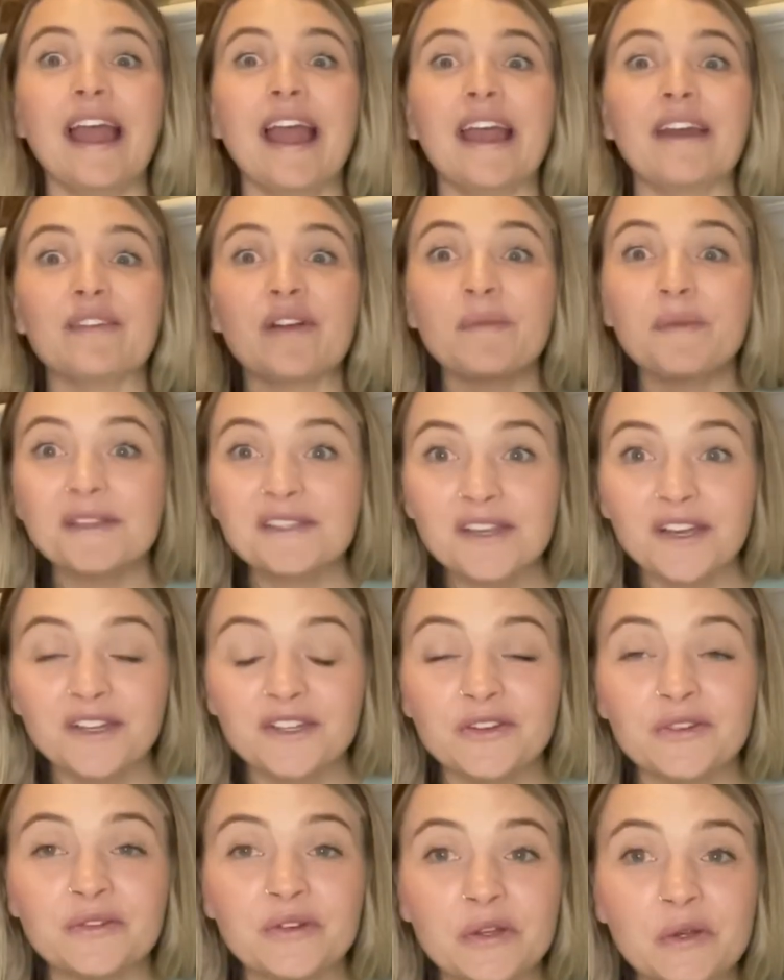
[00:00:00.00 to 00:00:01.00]
And let me tell
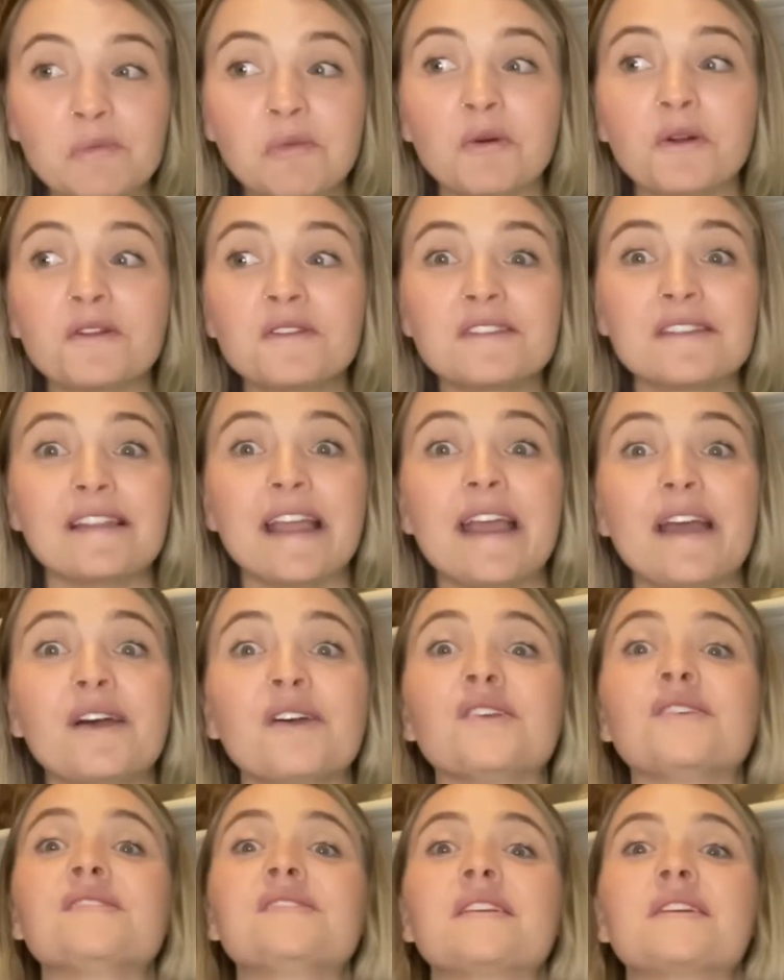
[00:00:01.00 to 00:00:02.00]
you, newborns'
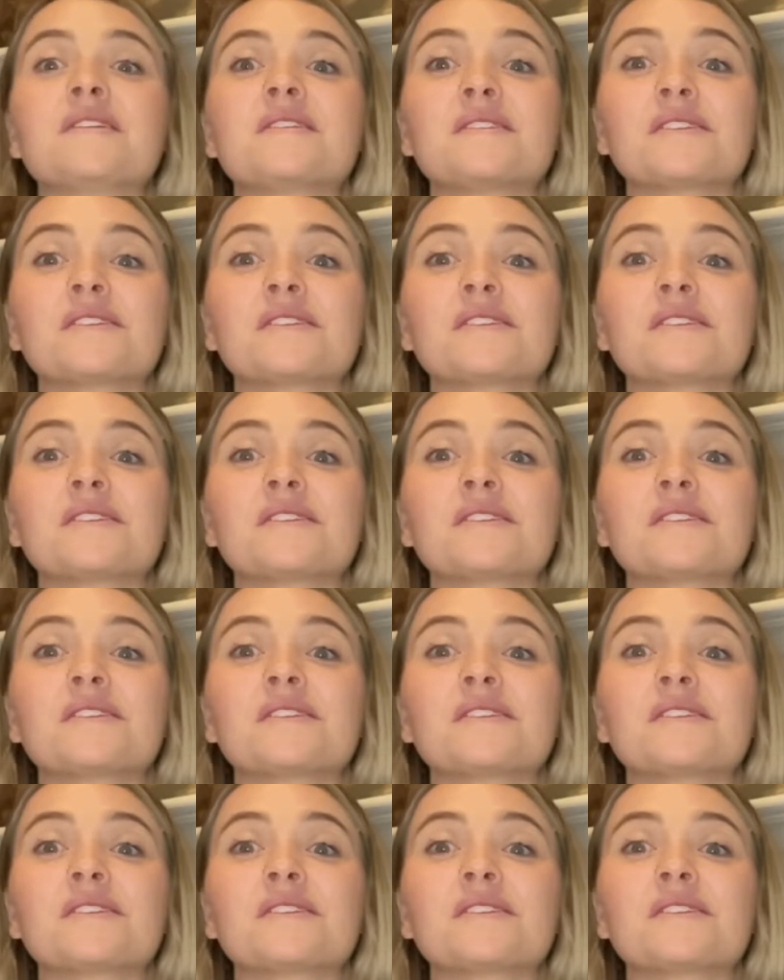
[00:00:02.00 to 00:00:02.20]
nails